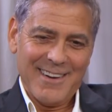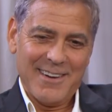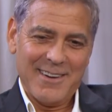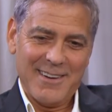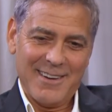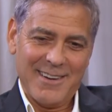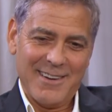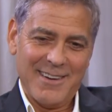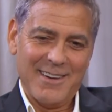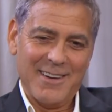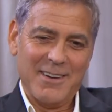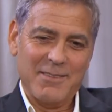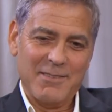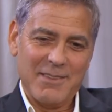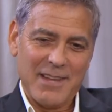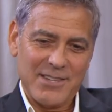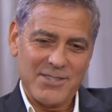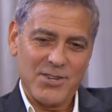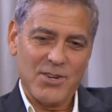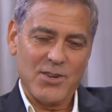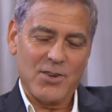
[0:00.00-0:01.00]
Although their
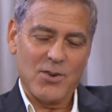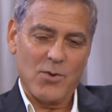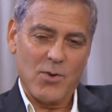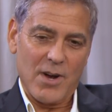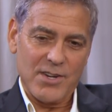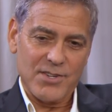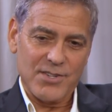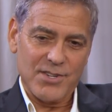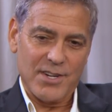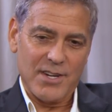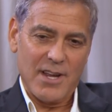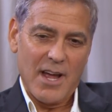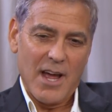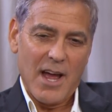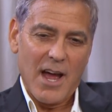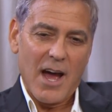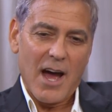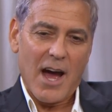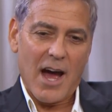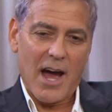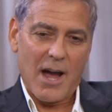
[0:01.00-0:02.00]
romance didn't last, their
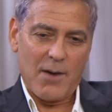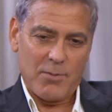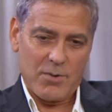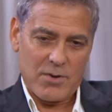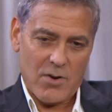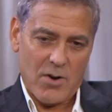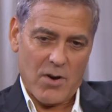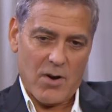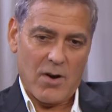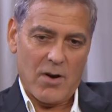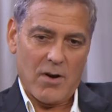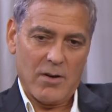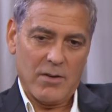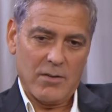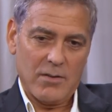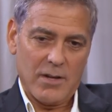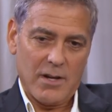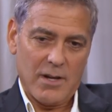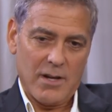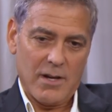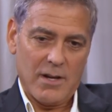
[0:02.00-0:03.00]
memories together remain
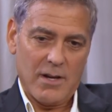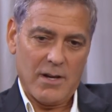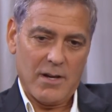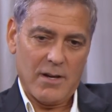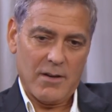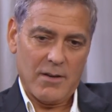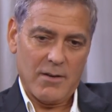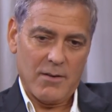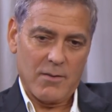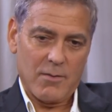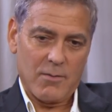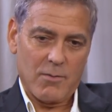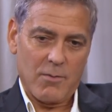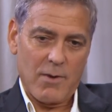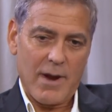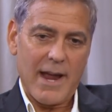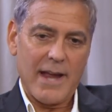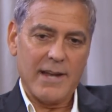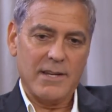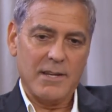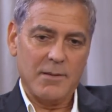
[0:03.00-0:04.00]
cherished.
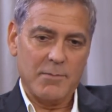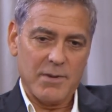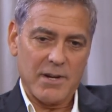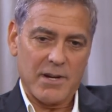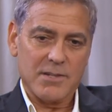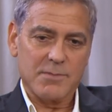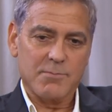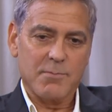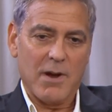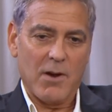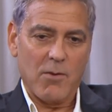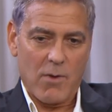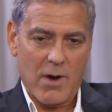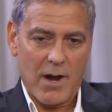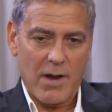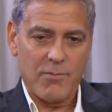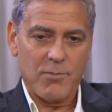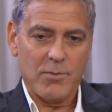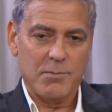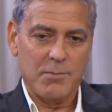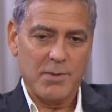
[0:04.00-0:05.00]
George and Kelly
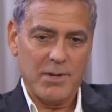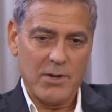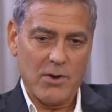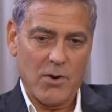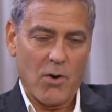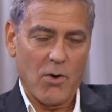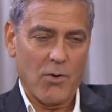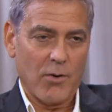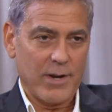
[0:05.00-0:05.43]
may have gone their